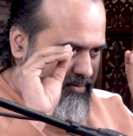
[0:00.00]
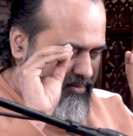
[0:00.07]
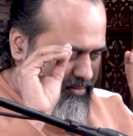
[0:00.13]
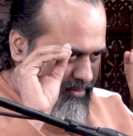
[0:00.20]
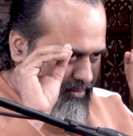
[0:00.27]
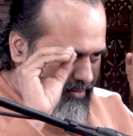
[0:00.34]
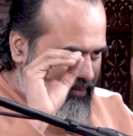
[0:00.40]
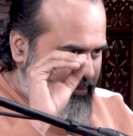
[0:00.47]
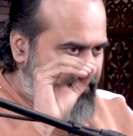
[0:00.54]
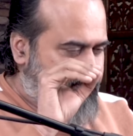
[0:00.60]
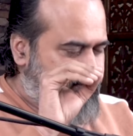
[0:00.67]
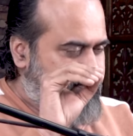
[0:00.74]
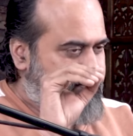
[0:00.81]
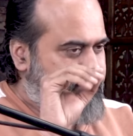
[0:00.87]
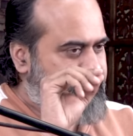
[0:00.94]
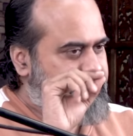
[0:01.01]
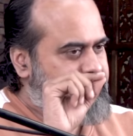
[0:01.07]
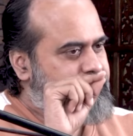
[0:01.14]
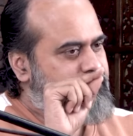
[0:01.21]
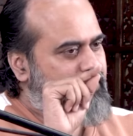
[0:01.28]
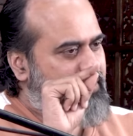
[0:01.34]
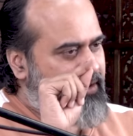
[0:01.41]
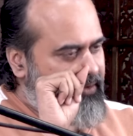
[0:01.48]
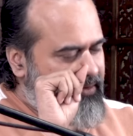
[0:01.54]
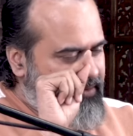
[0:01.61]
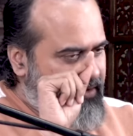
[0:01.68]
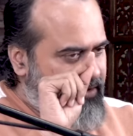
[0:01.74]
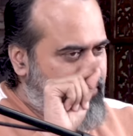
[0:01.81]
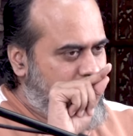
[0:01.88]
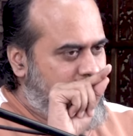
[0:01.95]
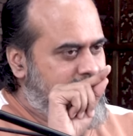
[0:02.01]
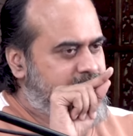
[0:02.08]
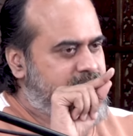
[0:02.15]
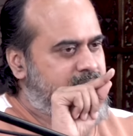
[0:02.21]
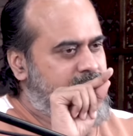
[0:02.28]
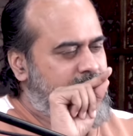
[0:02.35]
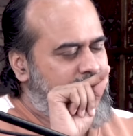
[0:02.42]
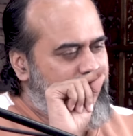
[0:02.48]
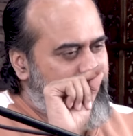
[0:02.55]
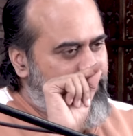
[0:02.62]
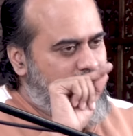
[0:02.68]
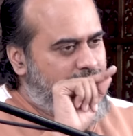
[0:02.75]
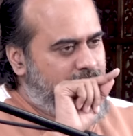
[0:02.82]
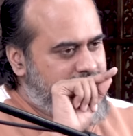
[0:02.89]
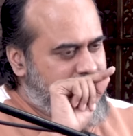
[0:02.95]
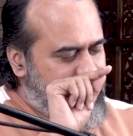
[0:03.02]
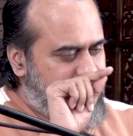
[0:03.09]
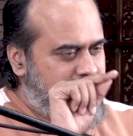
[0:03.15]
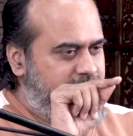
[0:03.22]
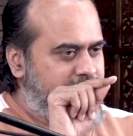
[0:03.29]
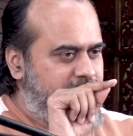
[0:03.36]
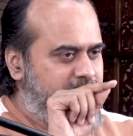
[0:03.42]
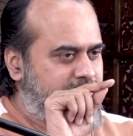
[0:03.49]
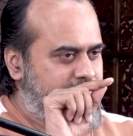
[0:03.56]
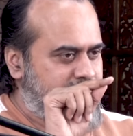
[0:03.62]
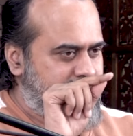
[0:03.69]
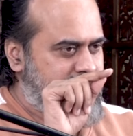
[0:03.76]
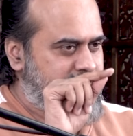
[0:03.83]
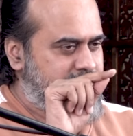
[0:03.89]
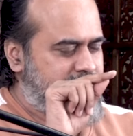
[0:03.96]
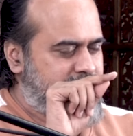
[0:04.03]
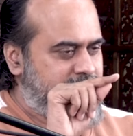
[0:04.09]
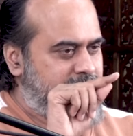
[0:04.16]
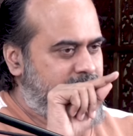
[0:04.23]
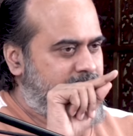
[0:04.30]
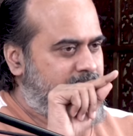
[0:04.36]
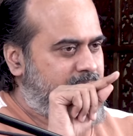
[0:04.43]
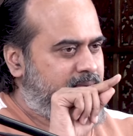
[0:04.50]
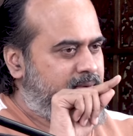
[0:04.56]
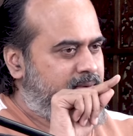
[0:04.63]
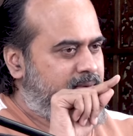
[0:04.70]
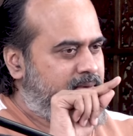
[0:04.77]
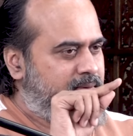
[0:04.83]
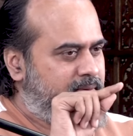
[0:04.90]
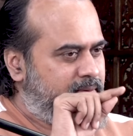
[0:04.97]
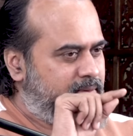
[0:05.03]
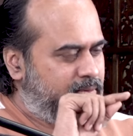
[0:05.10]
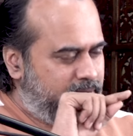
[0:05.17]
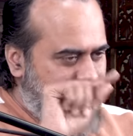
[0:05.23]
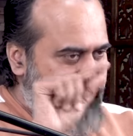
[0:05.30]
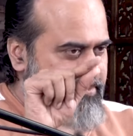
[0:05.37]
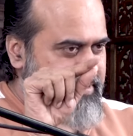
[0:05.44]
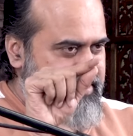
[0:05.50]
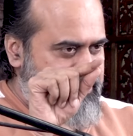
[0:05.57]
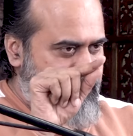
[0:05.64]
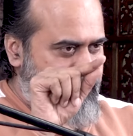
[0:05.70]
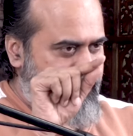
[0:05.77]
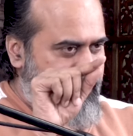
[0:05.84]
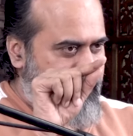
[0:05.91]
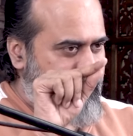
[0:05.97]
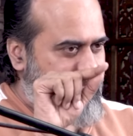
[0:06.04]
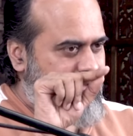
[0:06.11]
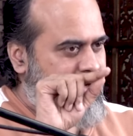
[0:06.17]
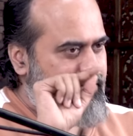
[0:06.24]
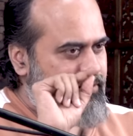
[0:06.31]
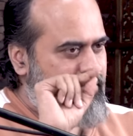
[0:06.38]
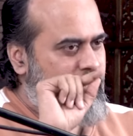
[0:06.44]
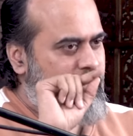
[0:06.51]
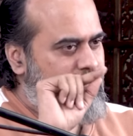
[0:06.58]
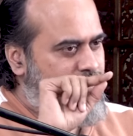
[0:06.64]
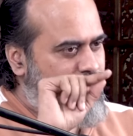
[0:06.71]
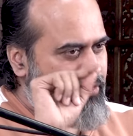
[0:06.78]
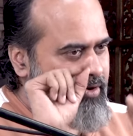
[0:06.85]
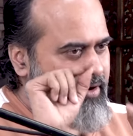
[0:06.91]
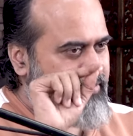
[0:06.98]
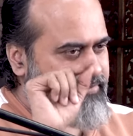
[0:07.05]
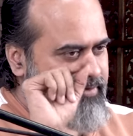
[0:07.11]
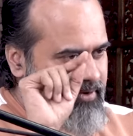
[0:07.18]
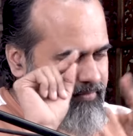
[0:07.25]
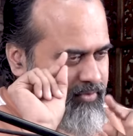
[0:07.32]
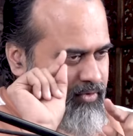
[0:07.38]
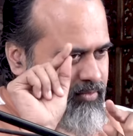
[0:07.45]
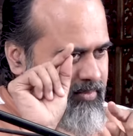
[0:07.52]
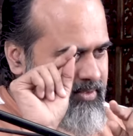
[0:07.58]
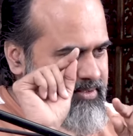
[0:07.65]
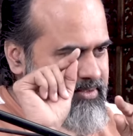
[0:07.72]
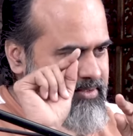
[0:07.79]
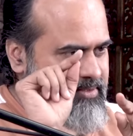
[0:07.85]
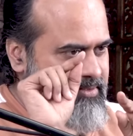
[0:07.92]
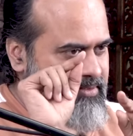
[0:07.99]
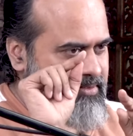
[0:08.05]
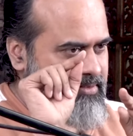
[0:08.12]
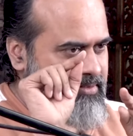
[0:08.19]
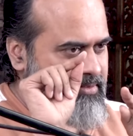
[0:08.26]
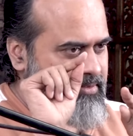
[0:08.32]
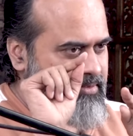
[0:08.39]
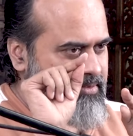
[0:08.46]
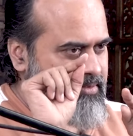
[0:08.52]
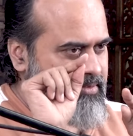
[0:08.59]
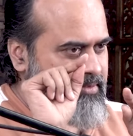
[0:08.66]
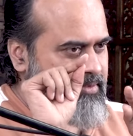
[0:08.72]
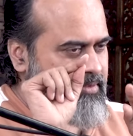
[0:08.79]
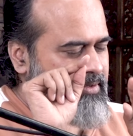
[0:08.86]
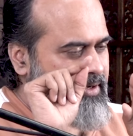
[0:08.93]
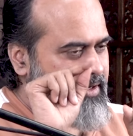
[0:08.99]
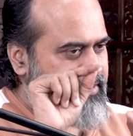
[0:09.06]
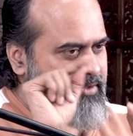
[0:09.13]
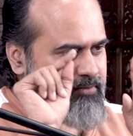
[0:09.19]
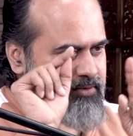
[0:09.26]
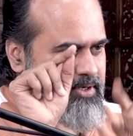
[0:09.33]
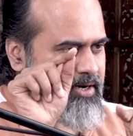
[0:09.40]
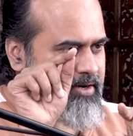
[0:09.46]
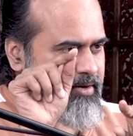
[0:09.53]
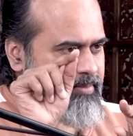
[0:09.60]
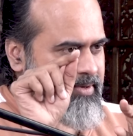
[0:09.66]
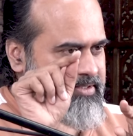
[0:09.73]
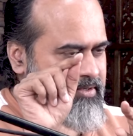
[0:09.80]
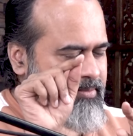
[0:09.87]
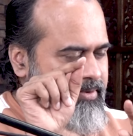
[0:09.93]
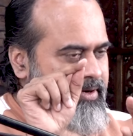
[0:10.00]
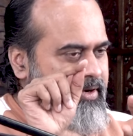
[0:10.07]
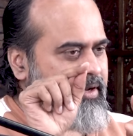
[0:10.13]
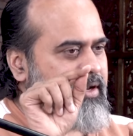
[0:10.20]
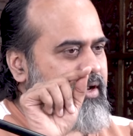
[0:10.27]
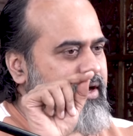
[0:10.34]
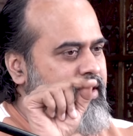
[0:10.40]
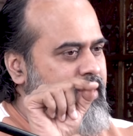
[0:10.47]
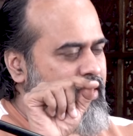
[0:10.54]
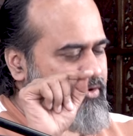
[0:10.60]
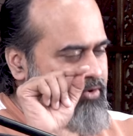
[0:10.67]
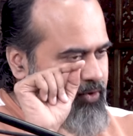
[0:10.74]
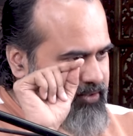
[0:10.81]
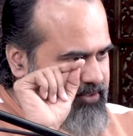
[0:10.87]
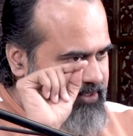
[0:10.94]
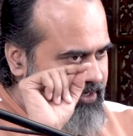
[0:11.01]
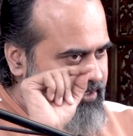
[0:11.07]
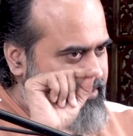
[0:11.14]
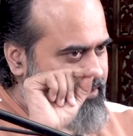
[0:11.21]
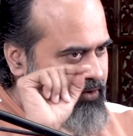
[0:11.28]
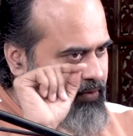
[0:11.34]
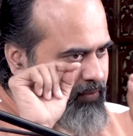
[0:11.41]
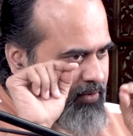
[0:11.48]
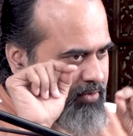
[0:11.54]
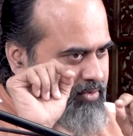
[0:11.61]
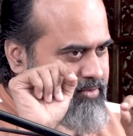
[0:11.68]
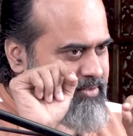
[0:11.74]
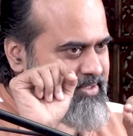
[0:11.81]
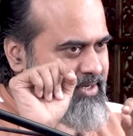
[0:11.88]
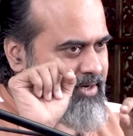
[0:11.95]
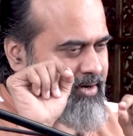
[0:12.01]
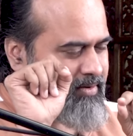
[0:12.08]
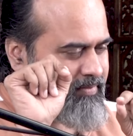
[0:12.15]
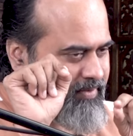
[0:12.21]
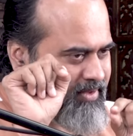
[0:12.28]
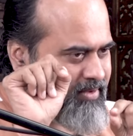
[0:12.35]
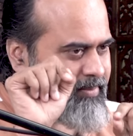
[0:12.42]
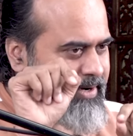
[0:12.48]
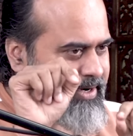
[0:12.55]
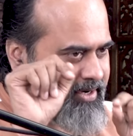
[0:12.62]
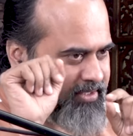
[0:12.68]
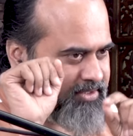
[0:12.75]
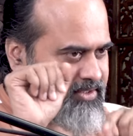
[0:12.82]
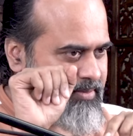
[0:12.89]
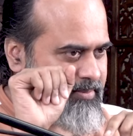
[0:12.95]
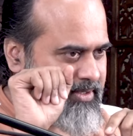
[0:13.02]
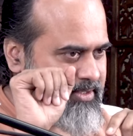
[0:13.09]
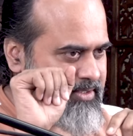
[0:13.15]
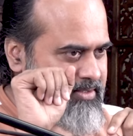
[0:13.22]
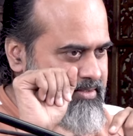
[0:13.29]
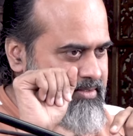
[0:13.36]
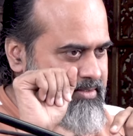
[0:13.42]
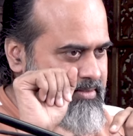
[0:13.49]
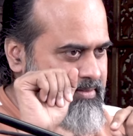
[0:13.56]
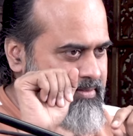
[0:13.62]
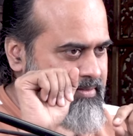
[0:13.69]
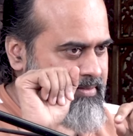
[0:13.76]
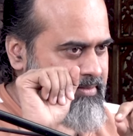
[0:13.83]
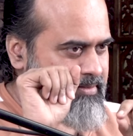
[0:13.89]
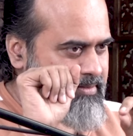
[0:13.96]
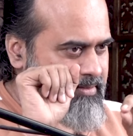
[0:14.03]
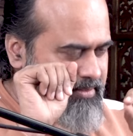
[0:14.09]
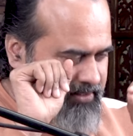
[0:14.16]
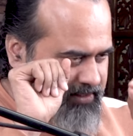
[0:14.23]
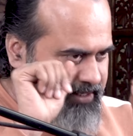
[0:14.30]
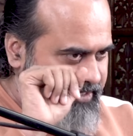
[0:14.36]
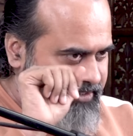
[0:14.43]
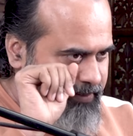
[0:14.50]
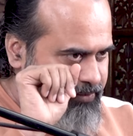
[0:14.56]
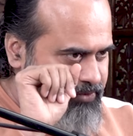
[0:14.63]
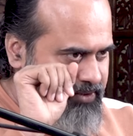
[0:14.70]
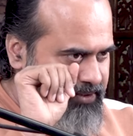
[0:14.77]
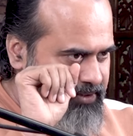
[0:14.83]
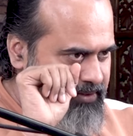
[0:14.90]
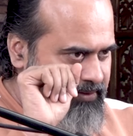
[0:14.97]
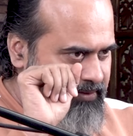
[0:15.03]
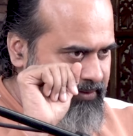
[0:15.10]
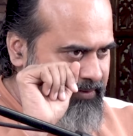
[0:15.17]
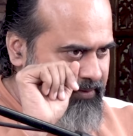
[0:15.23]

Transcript: So, in the duration you were watching the videos, you didn't masturbate, then you got bored after a few months, and then you started masturbating, and now you are saying that you want to start with meditation methods. Is that the position?